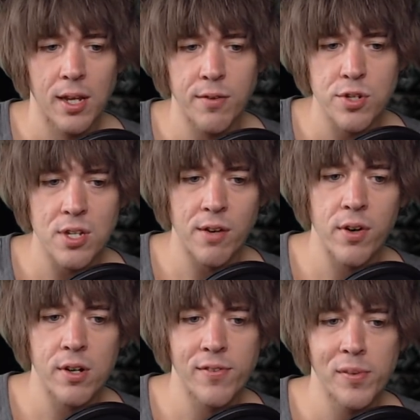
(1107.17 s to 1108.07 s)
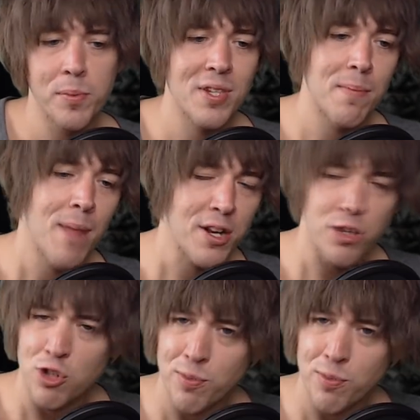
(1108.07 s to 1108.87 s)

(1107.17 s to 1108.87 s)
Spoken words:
Gives yourself 150% magic and